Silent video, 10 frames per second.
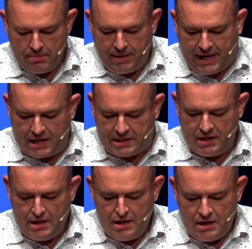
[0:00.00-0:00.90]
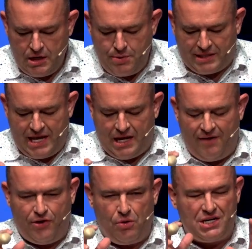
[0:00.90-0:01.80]
Because you would think
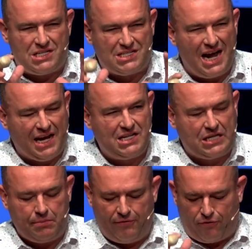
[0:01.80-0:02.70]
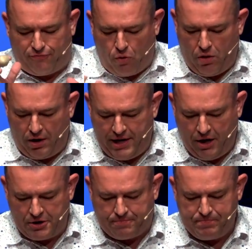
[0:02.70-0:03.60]
if you were stuck in something for 400
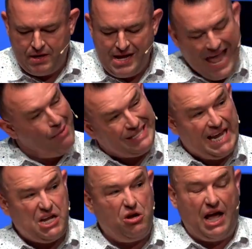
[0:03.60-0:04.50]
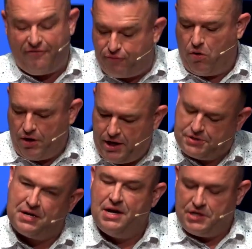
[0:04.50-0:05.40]
years, it would take you like 400
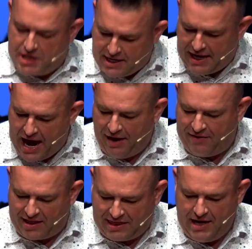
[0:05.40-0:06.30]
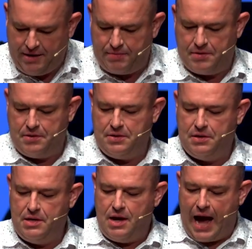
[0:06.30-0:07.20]
years to get out of that thing.
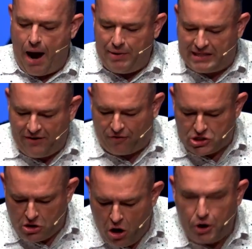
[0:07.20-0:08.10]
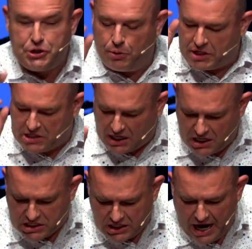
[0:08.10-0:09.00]
I would think for as long as you were stuck
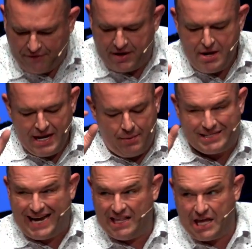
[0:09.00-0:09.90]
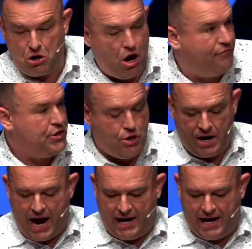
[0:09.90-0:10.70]
in slavery, it would take that long for you and